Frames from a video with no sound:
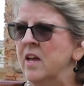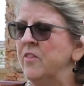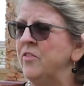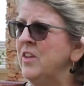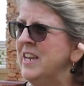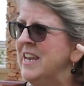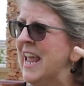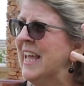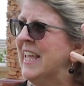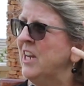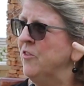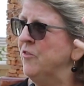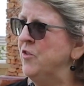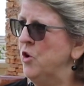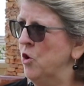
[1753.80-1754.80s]
the
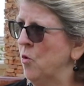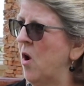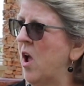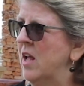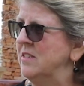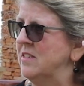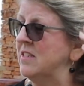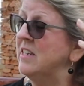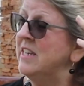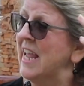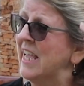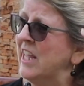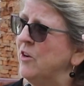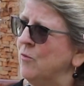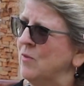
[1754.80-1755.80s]
negative neurons, the
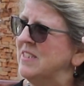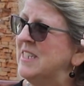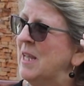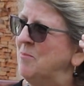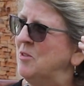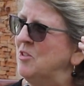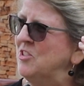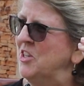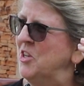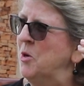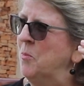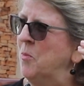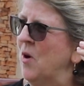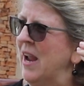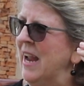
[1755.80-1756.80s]
negative receptors in
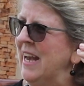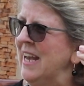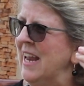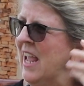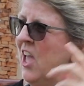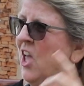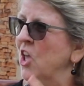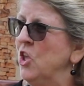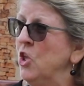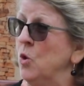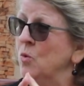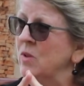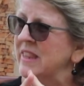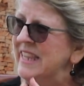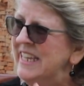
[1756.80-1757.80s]
your brain.
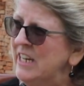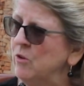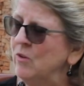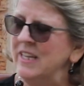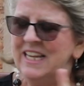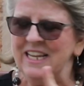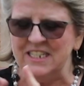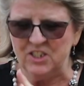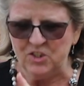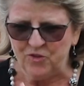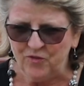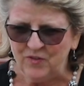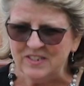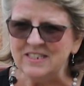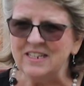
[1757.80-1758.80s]
You literally, it's
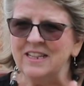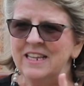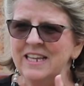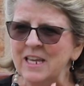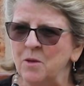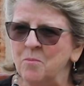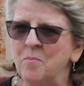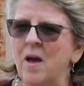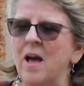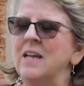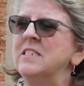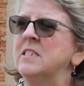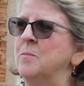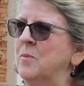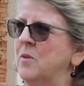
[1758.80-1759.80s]
physically
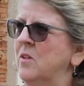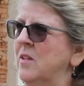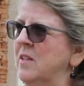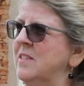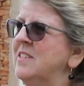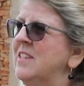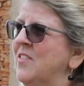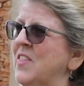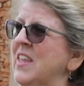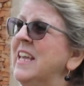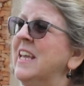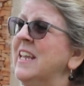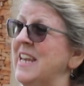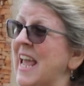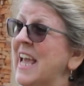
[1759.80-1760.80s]
impossible to
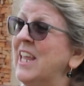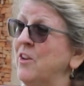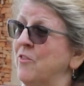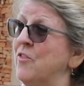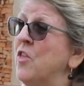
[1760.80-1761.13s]
think a negative